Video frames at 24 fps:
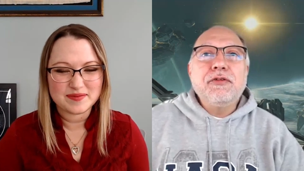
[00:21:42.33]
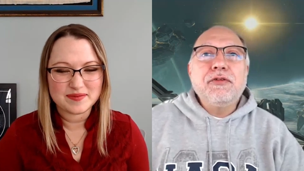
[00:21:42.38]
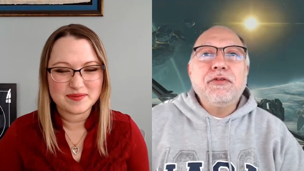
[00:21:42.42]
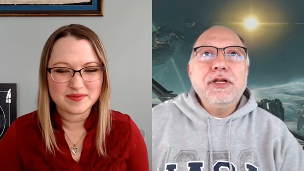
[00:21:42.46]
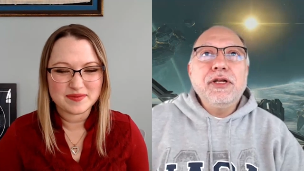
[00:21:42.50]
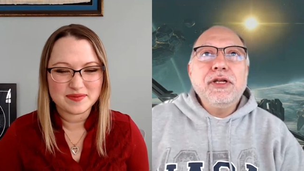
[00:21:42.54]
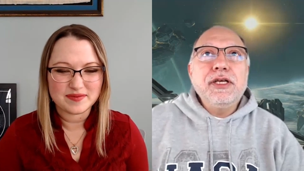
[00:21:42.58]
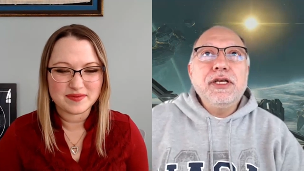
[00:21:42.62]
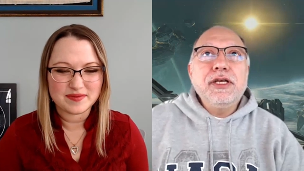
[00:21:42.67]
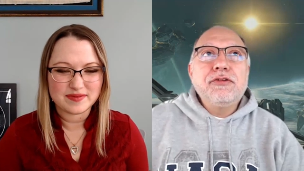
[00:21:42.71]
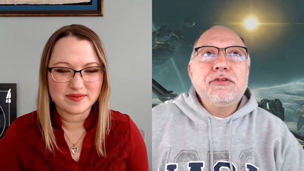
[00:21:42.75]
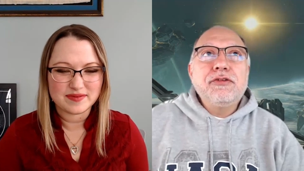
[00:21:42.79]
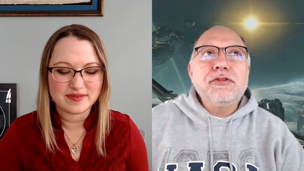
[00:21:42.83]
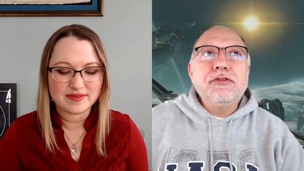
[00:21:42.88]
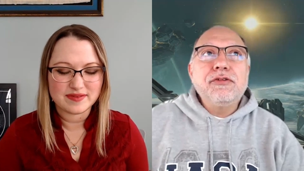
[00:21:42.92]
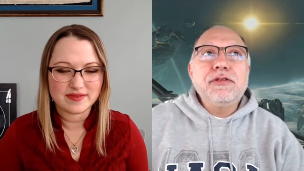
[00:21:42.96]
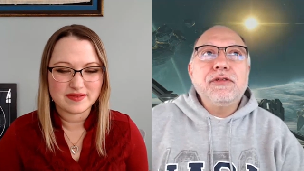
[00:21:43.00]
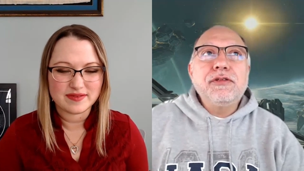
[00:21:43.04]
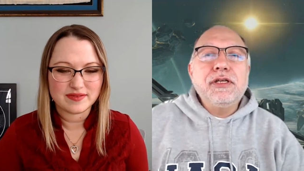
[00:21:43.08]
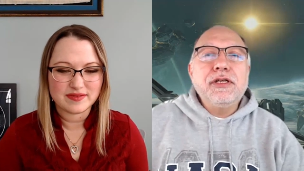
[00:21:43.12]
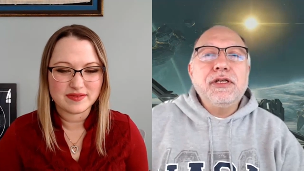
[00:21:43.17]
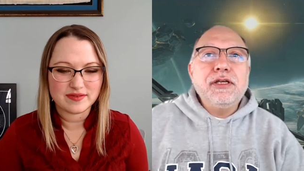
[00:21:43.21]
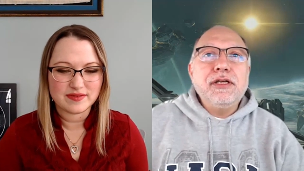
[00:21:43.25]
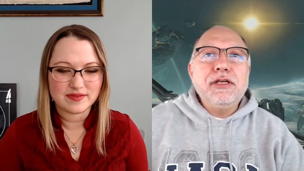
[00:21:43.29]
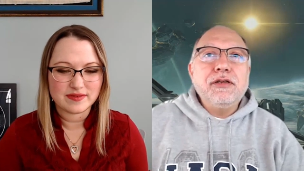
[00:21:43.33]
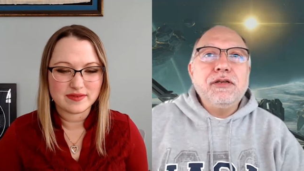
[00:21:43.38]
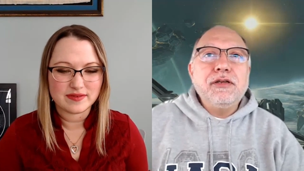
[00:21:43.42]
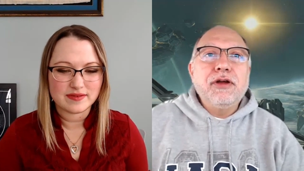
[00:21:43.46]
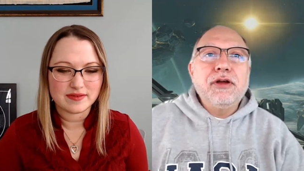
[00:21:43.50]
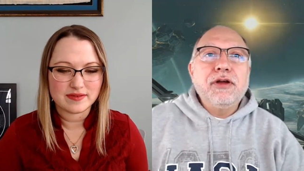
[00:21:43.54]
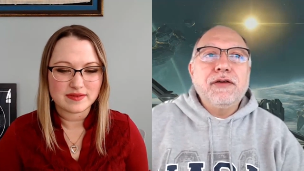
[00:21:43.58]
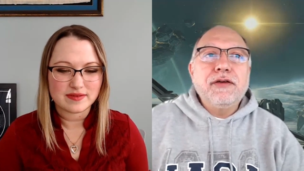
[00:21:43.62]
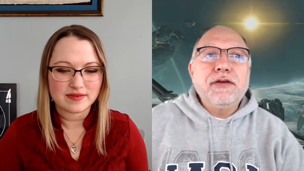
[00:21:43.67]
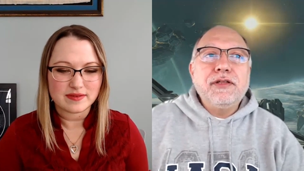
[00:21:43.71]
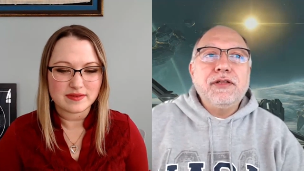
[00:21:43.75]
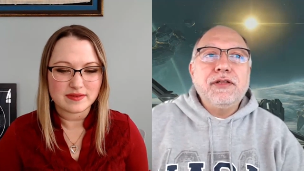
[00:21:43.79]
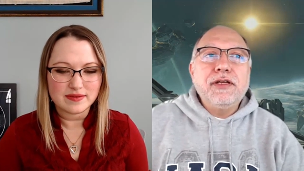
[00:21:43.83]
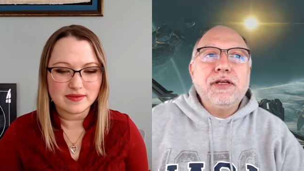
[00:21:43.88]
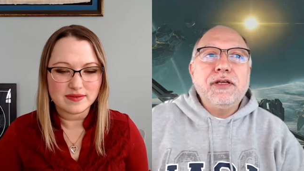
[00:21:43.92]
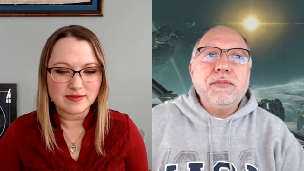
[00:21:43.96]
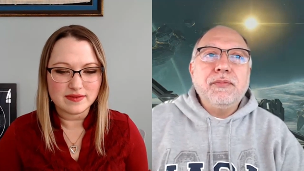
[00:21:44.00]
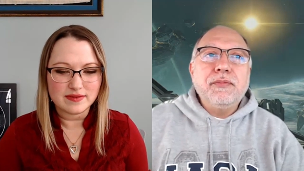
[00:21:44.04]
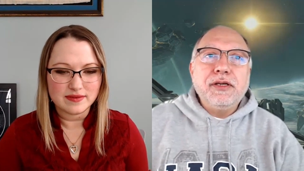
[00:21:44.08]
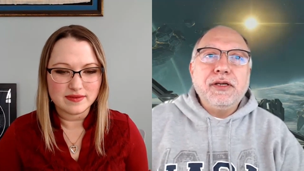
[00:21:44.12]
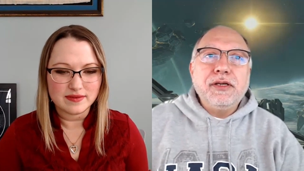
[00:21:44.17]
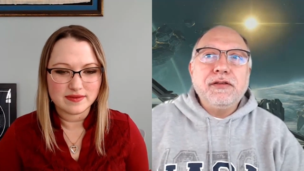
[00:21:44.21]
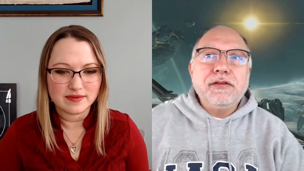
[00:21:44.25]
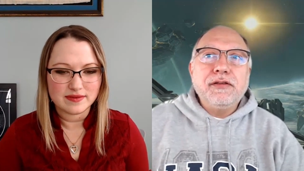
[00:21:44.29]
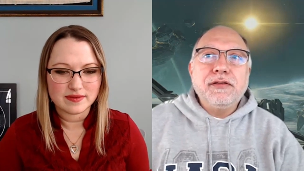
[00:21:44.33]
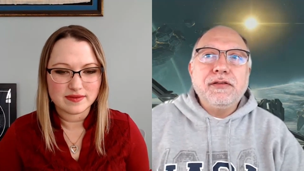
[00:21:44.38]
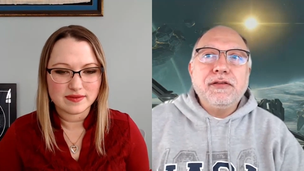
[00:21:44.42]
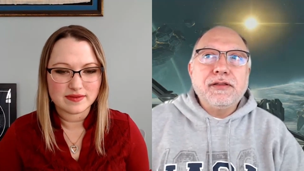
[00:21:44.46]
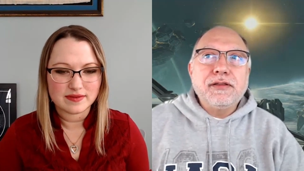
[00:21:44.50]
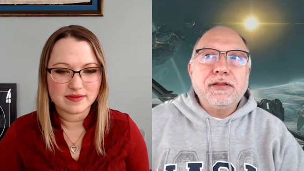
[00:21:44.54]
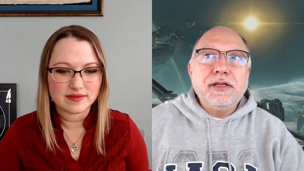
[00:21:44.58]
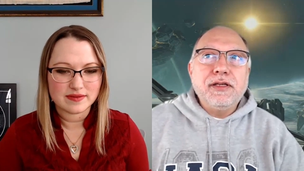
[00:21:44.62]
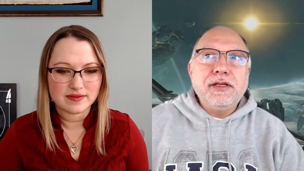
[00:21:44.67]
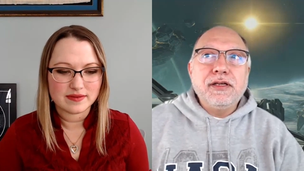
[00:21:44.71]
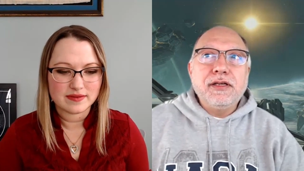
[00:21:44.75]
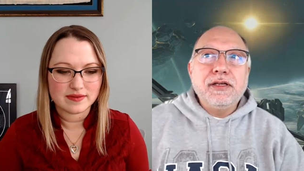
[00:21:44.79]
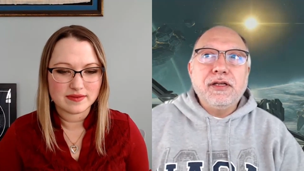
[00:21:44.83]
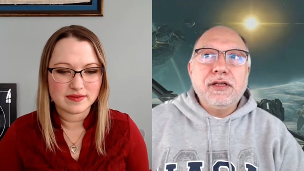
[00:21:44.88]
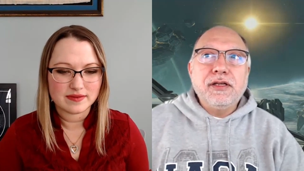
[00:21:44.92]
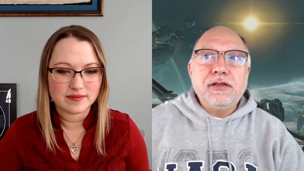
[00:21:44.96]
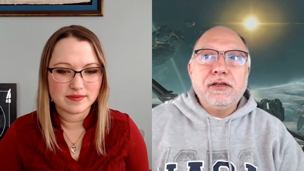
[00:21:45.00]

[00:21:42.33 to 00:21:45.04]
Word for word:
Speaker 1: you're really interested in graph databases, I think